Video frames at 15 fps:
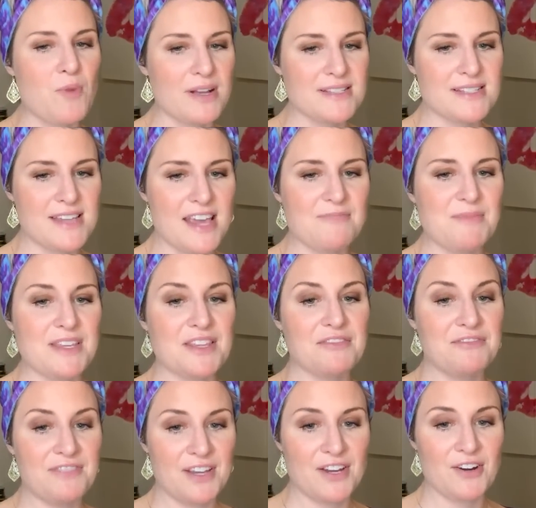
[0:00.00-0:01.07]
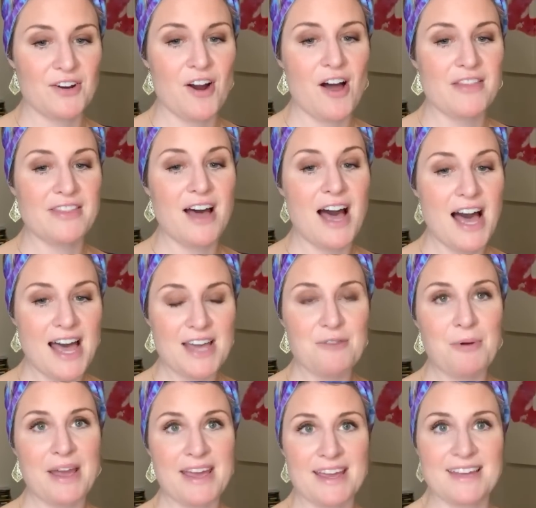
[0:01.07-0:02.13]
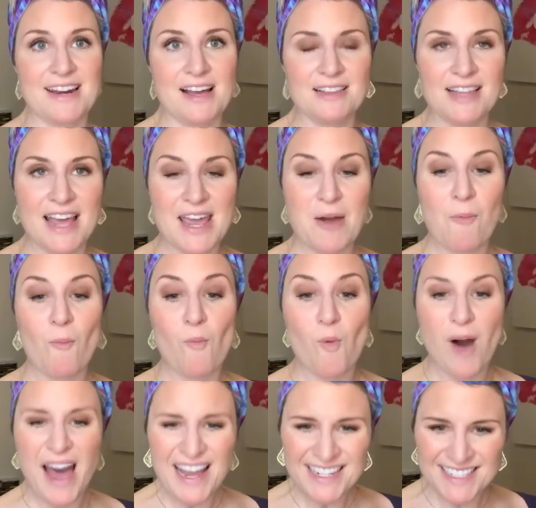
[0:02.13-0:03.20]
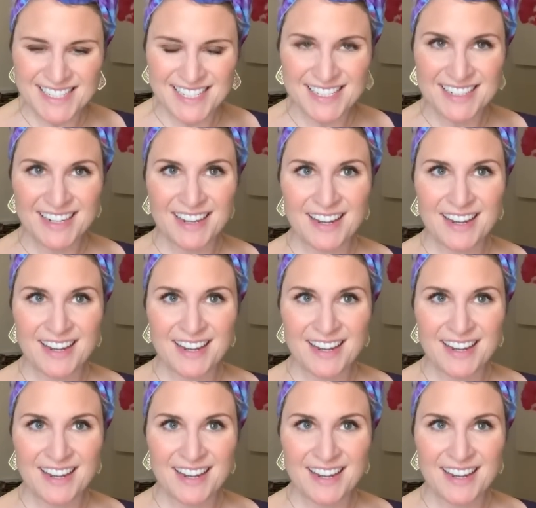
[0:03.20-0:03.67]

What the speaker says: once gave me the finger on the highway in LA. What?